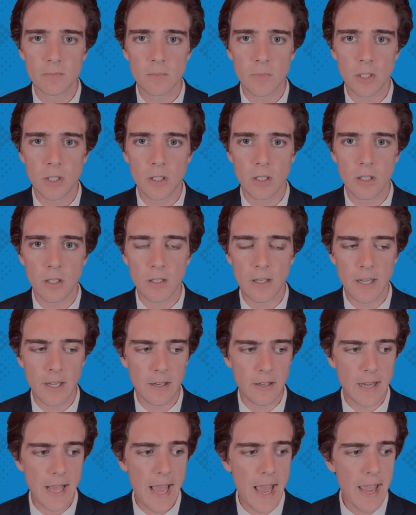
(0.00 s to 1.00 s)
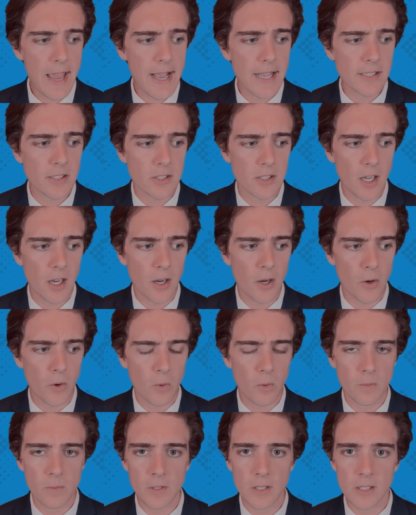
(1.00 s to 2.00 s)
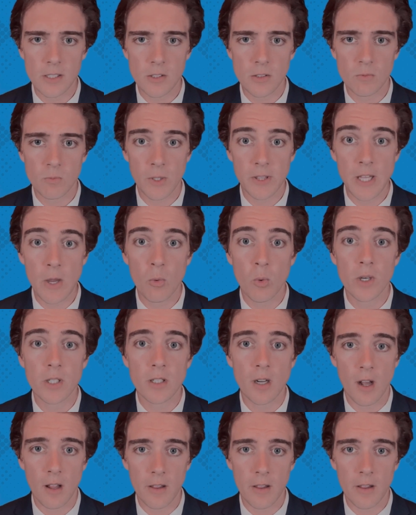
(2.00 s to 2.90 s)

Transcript: or an ASO is what they would call